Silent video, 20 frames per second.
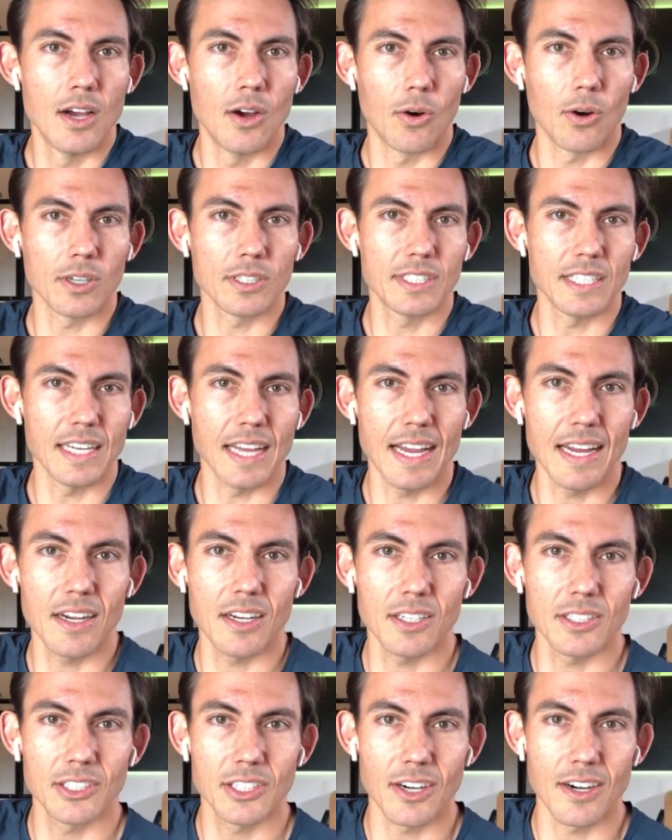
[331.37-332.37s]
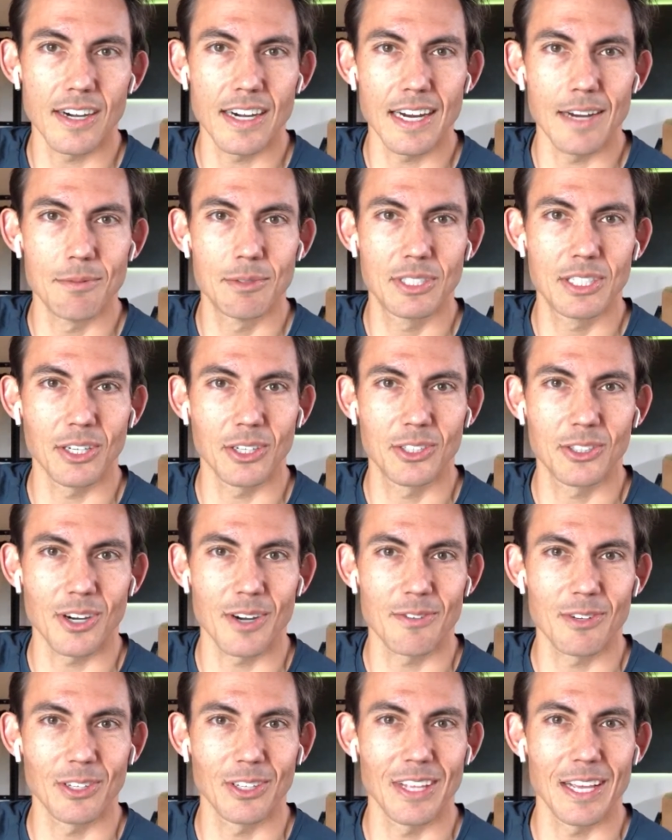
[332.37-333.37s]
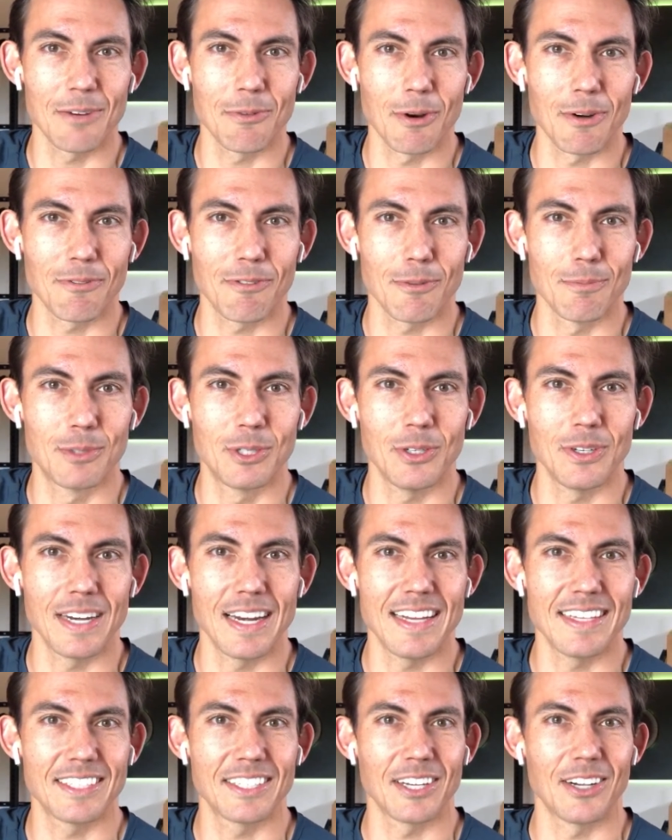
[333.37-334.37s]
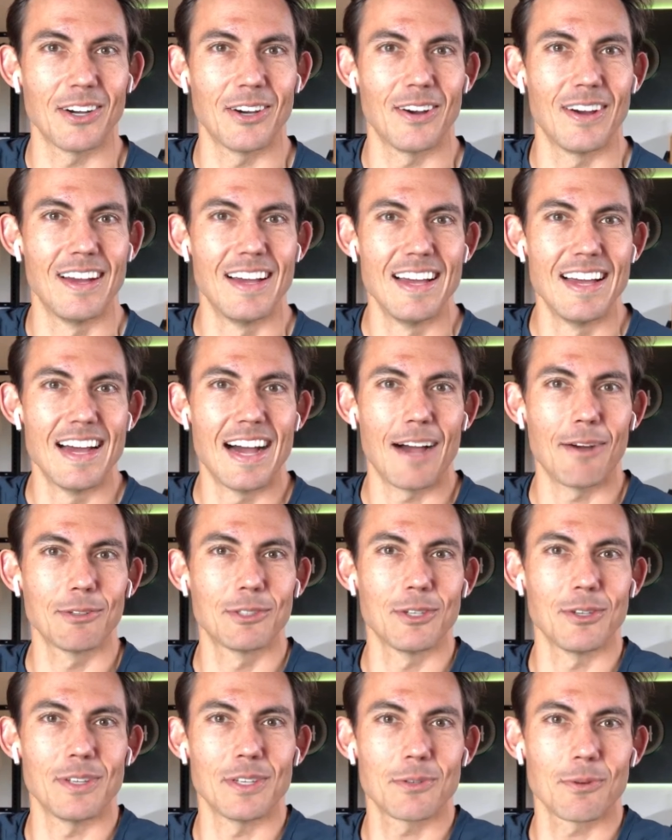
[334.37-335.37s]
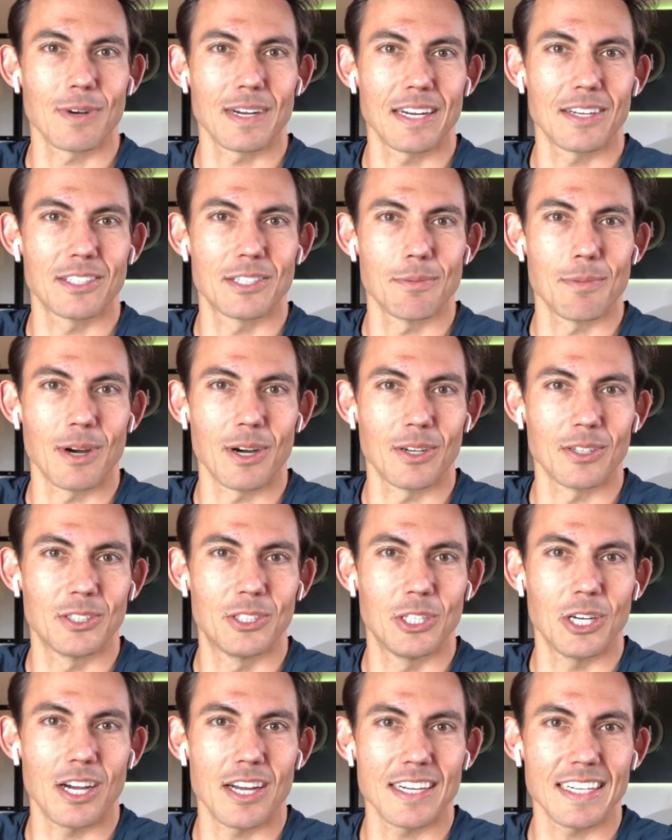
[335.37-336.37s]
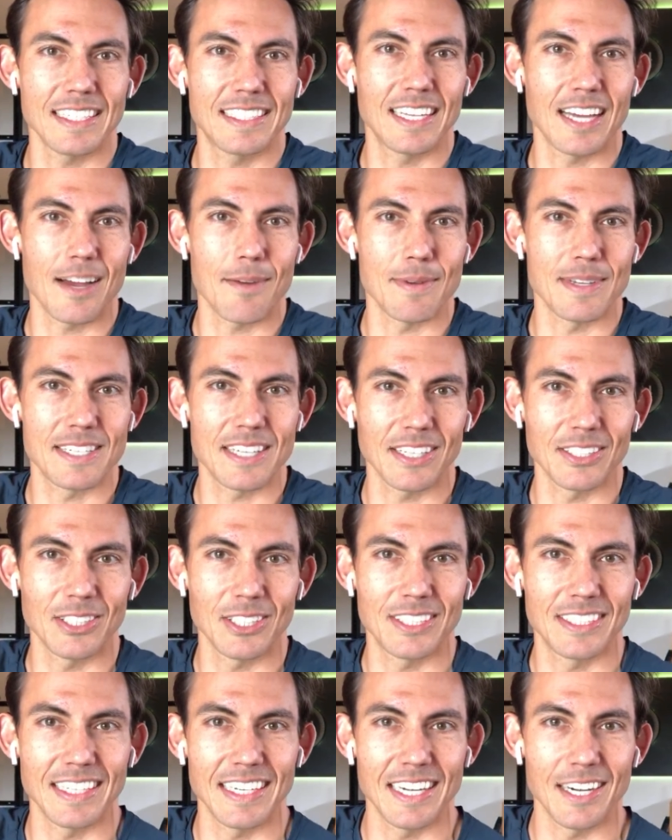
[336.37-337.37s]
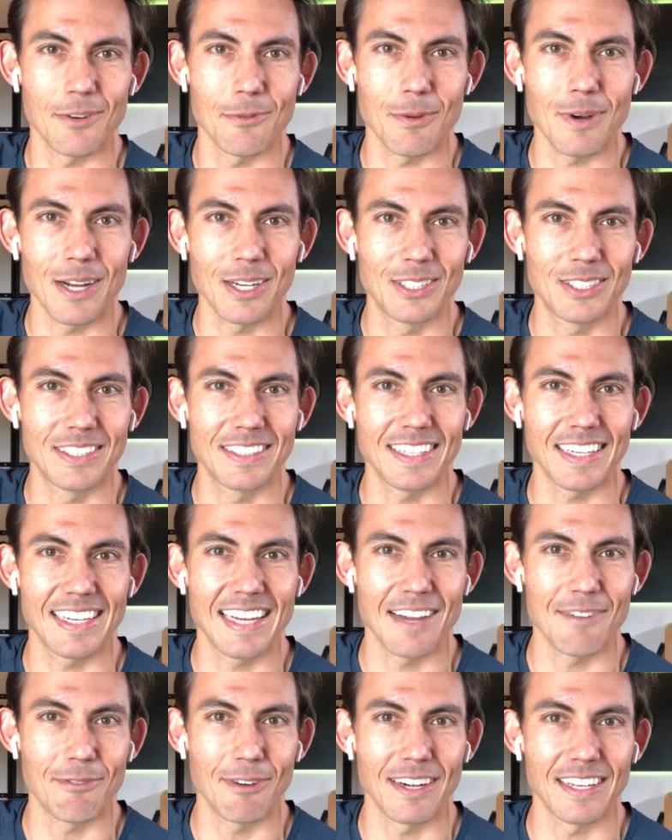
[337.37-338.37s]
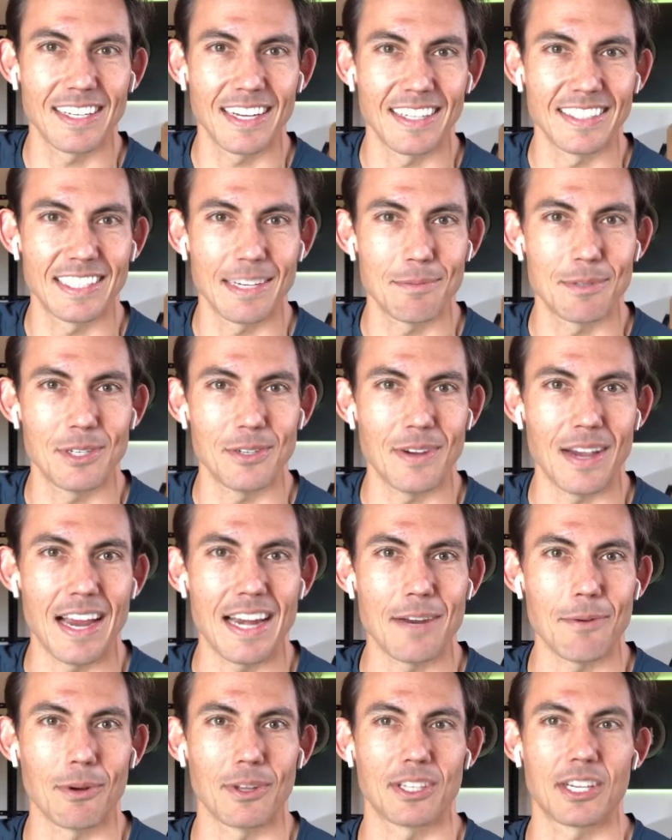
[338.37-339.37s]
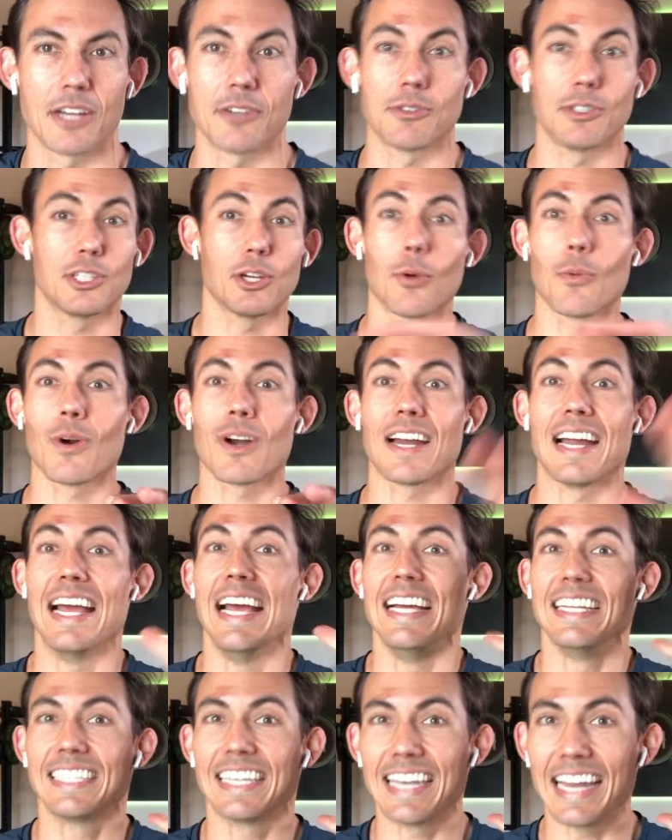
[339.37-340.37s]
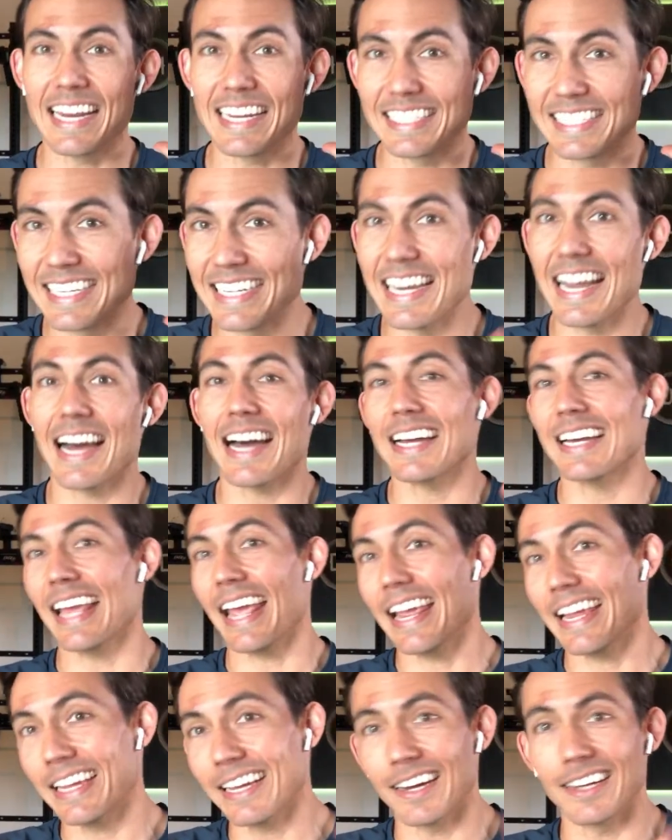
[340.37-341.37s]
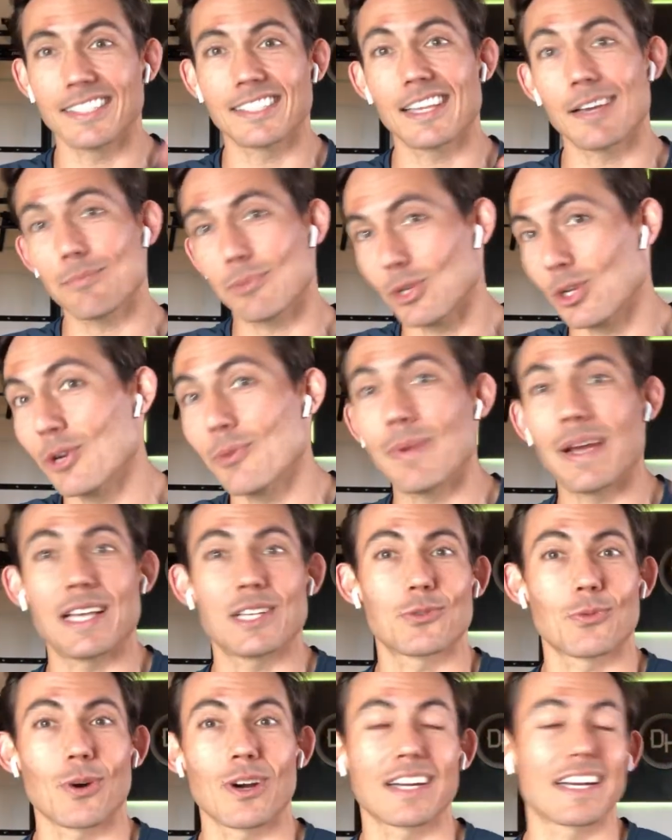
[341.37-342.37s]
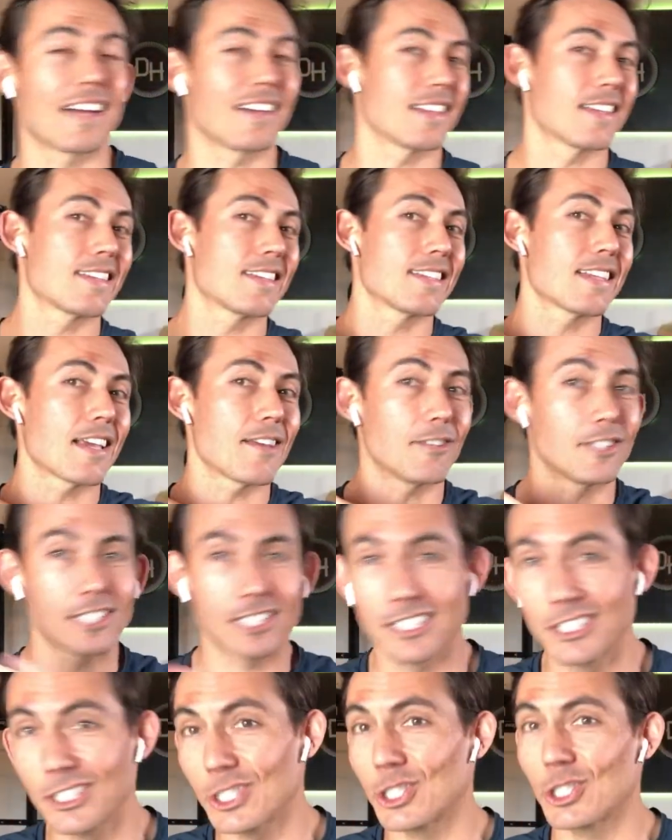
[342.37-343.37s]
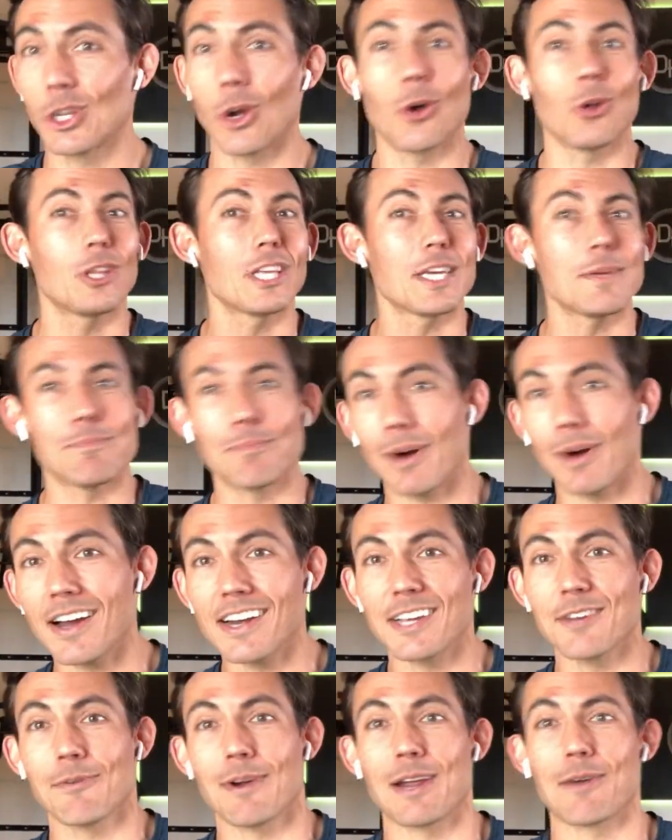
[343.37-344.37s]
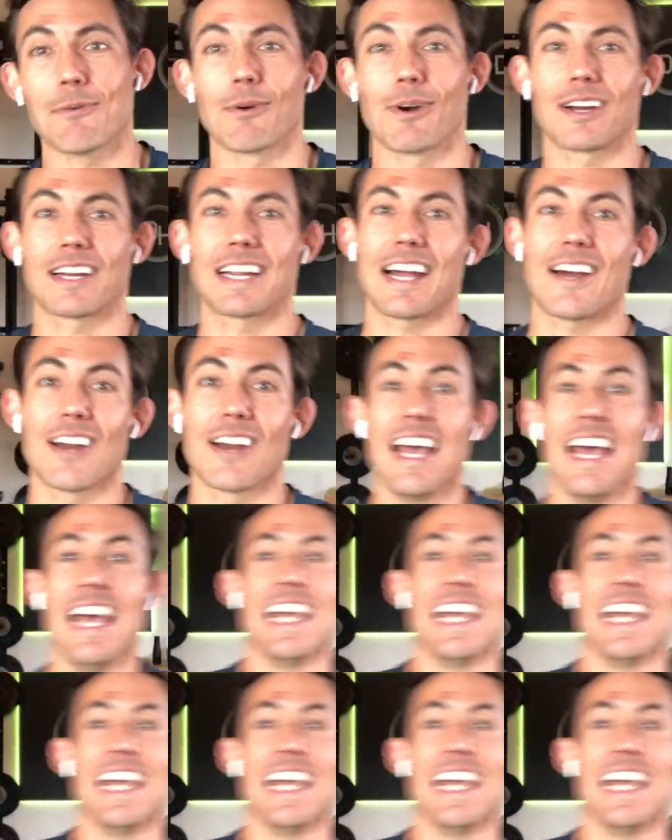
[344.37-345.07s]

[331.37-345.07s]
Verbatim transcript: Orsi, hey all, sorry, I'm still starved for the legwork from 2 days ago. I will do this workout tomorrow. Johnny Thomas, I'll just sit here and watch since I can't find a Concept 2 anywhere in the country. Don't worry, today is not a Concept 2 based workout. This is a solely body weight workout,